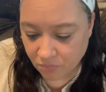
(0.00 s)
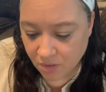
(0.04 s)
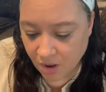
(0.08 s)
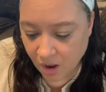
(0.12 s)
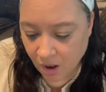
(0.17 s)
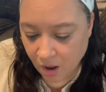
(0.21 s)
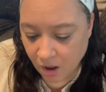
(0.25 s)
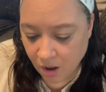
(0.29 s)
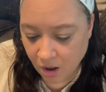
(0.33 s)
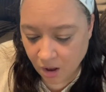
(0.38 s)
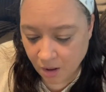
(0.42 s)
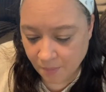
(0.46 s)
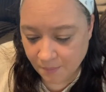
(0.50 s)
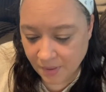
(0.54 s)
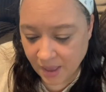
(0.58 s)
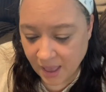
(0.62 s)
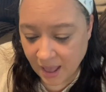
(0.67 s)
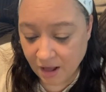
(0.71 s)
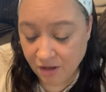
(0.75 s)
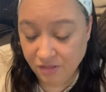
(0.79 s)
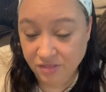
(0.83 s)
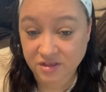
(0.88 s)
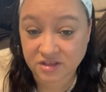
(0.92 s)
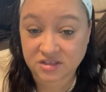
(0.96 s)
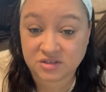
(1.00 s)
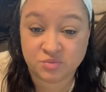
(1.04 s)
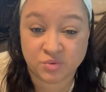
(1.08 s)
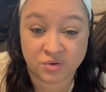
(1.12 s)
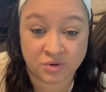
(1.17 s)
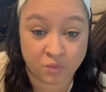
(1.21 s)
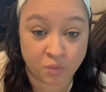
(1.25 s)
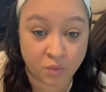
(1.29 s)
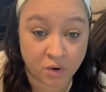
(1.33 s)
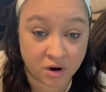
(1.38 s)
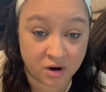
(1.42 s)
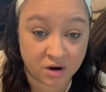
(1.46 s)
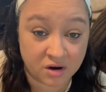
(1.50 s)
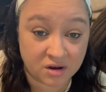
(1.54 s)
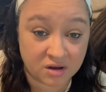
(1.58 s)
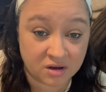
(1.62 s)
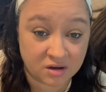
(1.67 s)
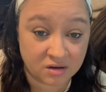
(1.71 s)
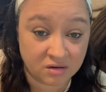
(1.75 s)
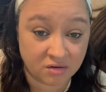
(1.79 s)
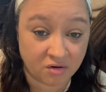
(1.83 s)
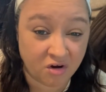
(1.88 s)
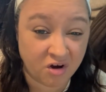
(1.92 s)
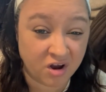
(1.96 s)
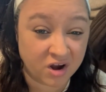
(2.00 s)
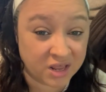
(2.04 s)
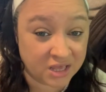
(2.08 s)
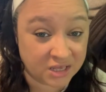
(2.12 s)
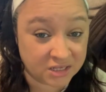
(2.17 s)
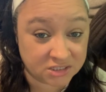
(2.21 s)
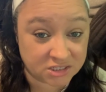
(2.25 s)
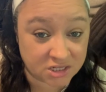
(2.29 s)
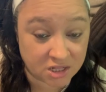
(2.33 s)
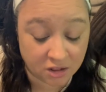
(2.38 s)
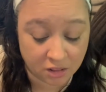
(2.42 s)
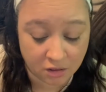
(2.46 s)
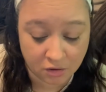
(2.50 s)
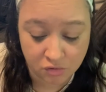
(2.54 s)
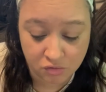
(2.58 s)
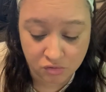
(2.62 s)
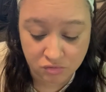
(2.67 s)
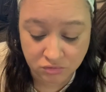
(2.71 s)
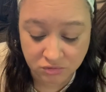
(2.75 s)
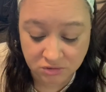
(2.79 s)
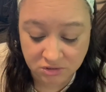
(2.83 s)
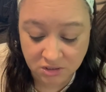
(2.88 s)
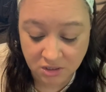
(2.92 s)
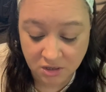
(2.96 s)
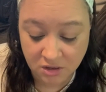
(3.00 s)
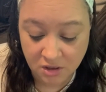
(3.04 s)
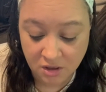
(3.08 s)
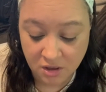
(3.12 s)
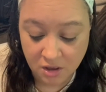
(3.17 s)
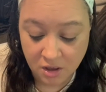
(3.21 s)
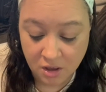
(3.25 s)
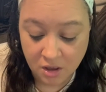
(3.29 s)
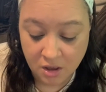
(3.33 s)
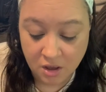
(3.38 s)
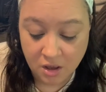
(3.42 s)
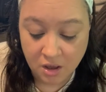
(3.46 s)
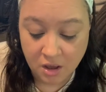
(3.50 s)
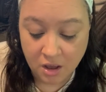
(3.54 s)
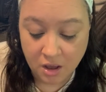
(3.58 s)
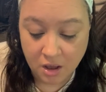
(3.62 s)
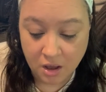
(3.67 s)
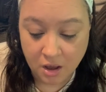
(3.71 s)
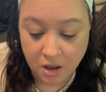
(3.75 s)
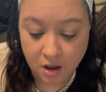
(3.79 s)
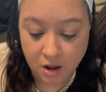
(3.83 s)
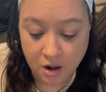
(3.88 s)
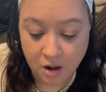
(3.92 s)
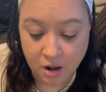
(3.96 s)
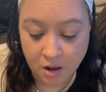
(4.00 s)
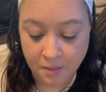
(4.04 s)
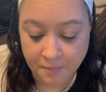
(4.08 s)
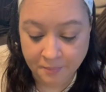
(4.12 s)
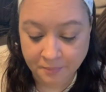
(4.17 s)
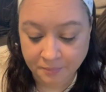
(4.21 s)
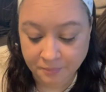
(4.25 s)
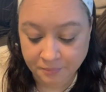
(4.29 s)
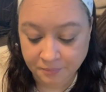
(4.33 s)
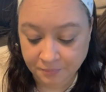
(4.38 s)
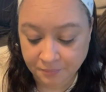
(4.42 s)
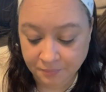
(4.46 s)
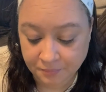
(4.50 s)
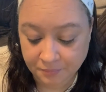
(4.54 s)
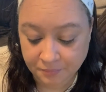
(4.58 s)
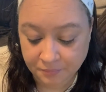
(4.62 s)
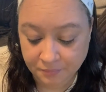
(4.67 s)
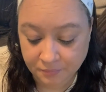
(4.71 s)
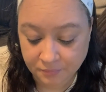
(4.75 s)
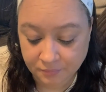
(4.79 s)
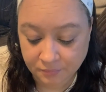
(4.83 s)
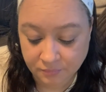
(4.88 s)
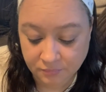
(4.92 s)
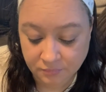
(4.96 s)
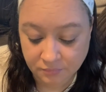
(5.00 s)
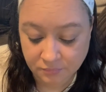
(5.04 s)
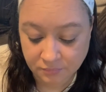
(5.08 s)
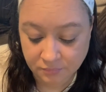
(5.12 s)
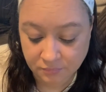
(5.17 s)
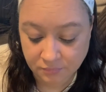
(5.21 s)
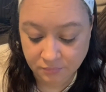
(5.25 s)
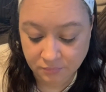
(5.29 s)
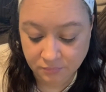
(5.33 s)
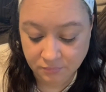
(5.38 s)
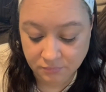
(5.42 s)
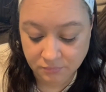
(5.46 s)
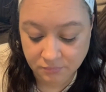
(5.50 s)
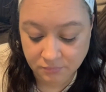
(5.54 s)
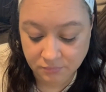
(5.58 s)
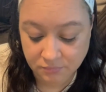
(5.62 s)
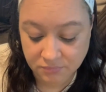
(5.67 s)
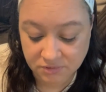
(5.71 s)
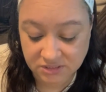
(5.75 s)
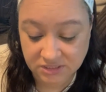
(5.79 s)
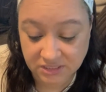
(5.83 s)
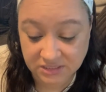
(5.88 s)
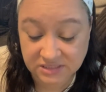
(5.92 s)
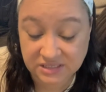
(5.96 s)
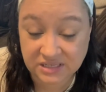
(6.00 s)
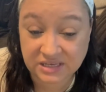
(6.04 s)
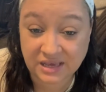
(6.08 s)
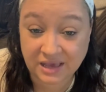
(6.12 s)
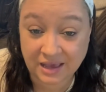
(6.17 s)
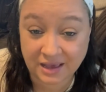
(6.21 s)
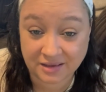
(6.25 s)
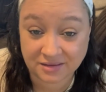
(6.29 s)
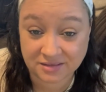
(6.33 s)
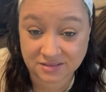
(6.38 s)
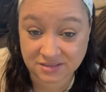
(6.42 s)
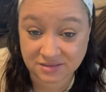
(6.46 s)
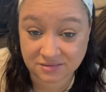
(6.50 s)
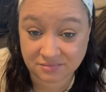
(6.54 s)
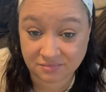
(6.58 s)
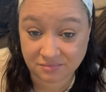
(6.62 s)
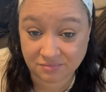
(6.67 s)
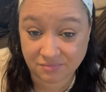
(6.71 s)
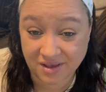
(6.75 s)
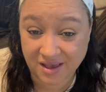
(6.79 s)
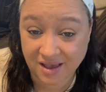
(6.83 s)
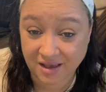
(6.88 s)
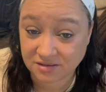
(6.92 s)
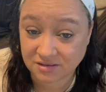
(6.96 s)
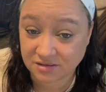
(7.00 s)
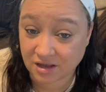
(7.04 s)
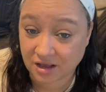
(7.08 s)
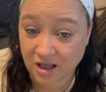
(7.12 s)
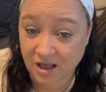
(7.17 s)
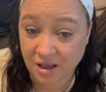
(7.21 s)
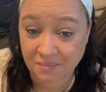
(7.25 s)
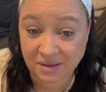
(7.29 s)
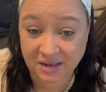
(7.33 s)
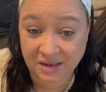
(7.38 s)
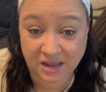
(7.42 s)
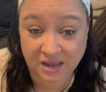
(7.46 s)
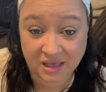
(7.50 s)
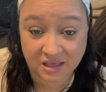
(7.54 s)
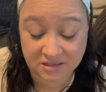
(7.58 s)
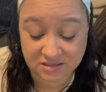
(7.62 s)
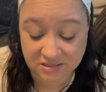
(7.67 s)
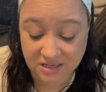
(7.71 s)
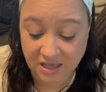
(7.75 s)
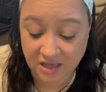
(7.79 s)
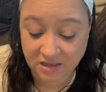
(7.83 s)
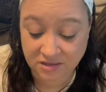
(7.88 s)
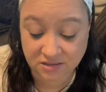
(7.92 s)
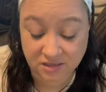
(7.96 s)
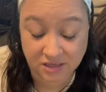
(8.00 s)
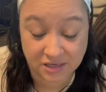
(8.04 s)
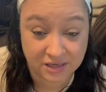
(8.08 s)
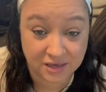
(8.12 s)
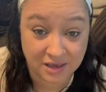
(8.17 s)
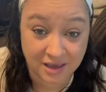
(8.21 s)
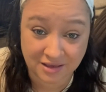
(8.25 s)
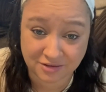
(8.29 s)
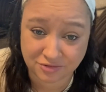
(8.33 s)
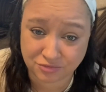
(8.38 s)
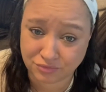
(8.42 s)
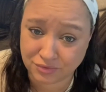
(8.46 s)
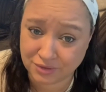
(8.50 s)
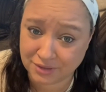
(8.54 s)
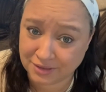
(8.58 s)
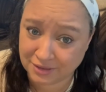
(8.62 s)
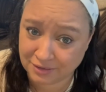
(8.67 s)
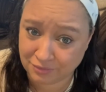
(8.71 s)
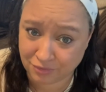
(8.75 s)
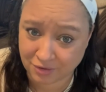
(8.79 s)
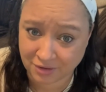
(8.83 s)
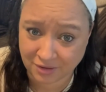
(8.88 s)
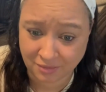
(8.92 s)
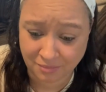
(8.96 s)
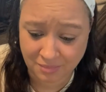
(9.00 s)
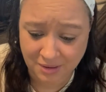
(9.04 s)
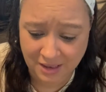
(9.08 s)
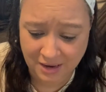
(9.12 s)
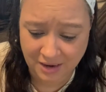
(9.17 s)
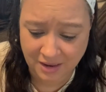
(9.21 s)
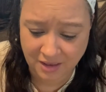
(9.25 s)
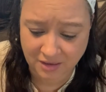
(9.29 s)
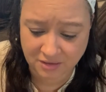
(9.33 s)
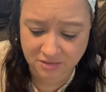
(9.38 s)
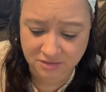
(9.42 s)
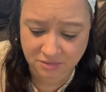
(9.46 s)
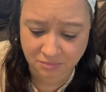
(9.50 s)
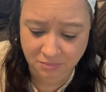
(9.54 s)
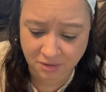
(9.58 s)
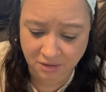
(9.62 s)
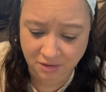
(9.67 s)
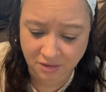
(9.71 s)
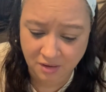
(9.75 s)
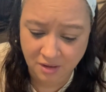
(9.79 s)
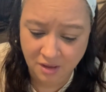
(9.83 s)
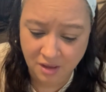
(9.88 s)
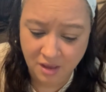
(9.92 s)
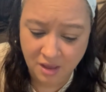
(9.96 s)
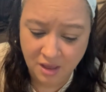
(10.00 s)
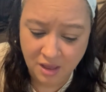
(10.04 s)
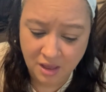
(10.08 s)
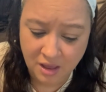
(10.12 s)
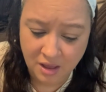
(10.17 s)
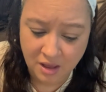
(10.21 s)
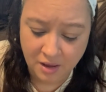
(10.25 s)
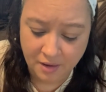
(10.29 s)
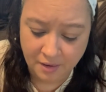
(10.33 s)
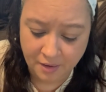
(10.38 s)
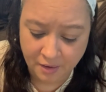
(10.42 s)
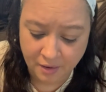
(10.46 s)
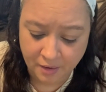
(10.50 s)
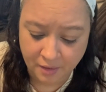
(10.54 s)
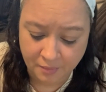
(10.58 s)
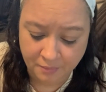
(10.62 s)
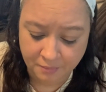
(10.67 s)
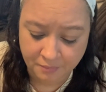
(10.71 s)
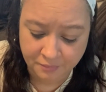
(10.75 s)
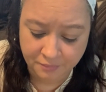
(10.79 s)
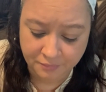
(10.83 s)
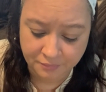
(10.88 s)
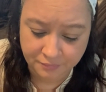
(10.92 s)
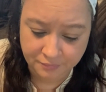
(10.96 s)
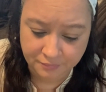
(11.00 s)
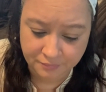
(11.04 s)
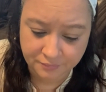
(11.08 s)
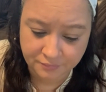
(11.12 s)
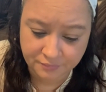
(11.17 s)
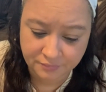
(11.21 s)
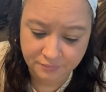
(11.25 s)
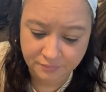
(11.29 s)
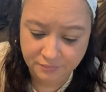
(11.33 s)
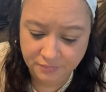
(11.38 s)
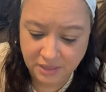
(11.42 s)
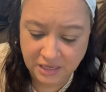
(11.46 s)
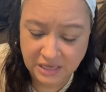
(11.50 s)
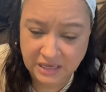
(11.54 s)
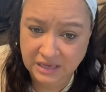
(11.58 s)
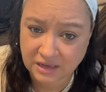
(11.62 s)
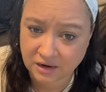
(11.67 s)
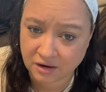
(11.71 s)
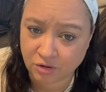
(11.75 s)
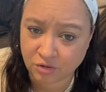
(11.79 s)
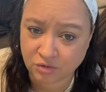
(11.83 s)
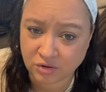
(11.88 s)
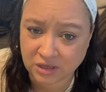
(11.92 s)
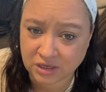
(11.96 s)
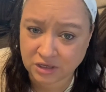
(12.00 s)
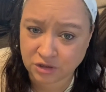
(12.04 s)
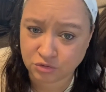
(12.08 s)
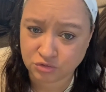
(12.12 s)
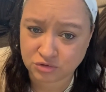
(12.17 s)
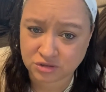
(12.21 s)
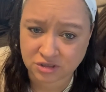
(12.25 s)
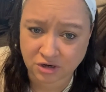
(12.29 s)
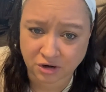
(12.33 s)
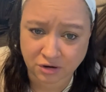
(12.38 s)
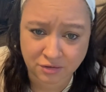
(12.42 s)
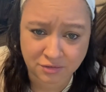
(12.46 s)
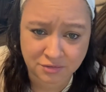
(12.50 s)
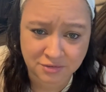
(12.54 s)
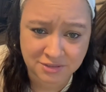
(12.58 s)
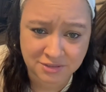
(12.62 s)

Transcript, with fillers: um, how this would work on his clothes. Um, since he has, I mean, his he has really, really bad eczema. Um, he can only use certain